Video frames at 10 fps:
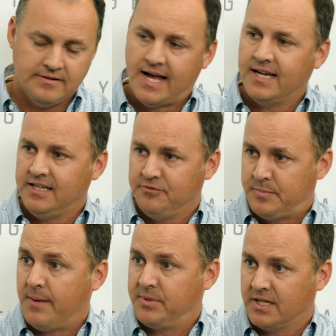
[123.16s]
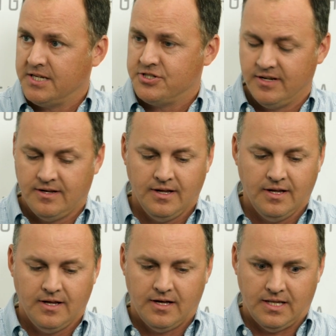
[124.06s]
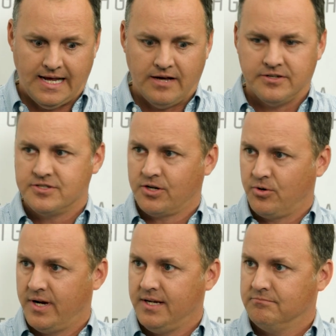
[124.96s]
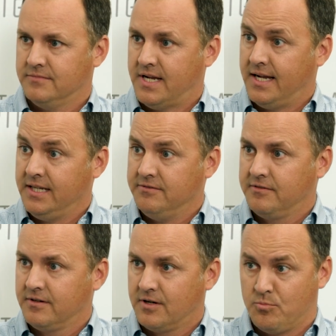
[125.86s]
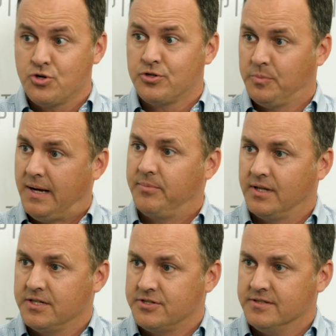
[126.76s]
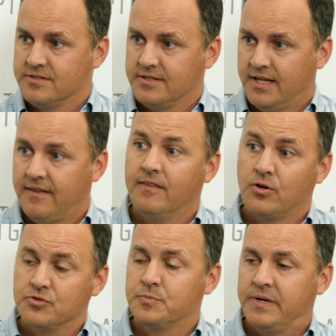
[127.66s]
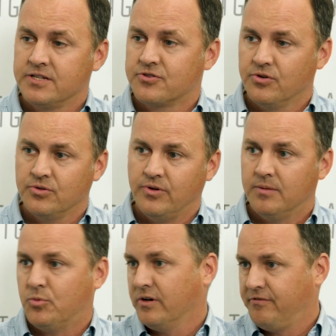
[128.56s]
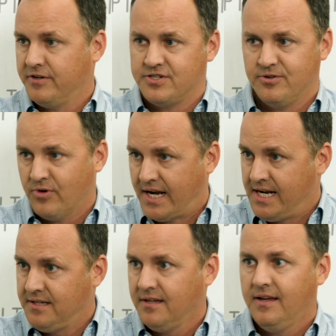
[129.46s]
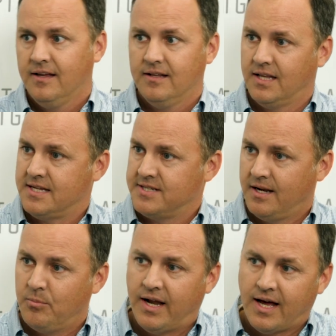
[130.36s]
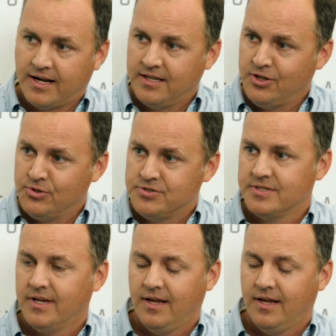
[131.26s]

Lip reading: naive population allowed us to create naive commercial populations, and then those pigs grew at a more efficient rate, less antibiotic use,